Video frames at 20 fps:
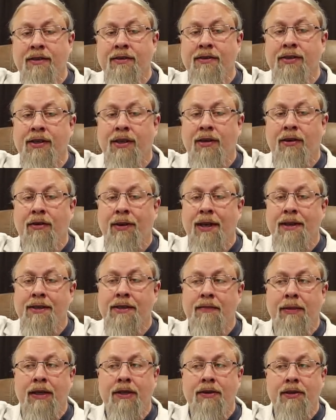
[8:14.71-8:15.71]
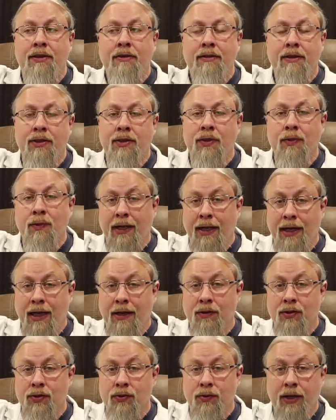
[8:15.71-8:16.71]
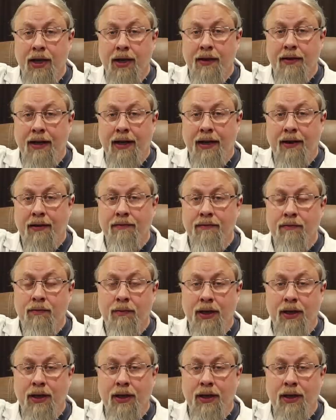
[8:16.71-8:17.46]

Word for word: So that's about two hundred watt hours right there.